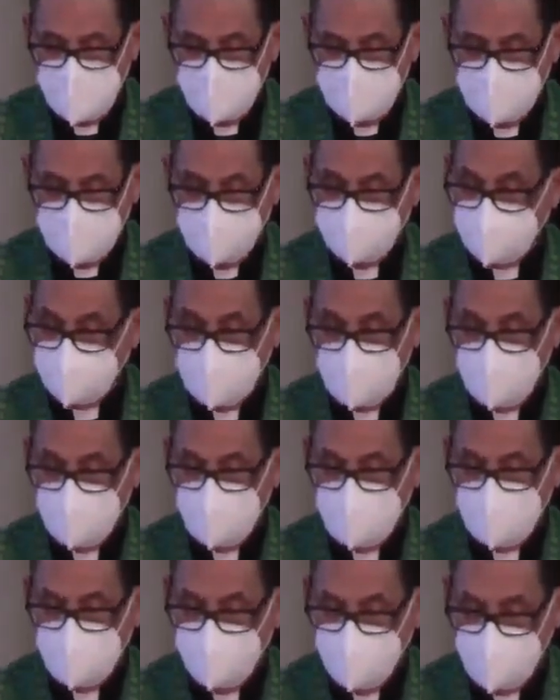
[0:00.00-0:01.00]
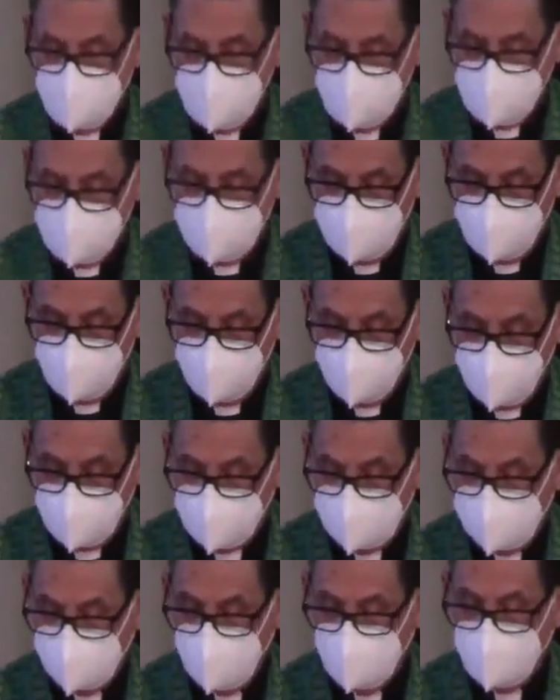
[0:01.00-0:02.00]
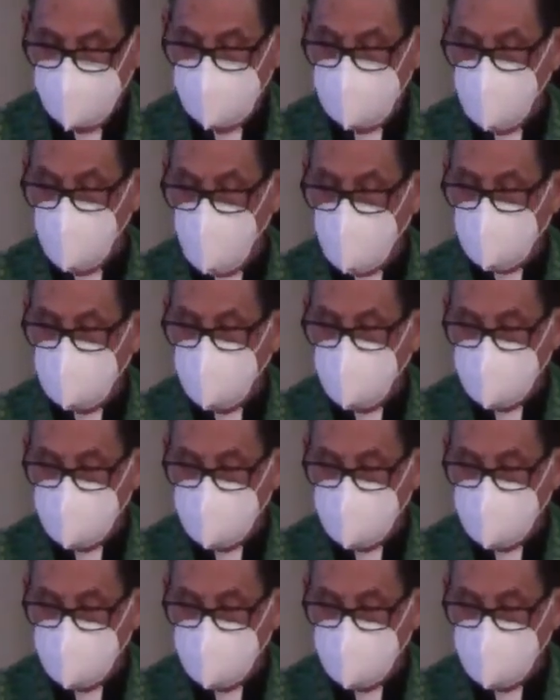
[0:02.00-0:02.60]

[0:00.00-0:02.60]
Loving our enemies, including the one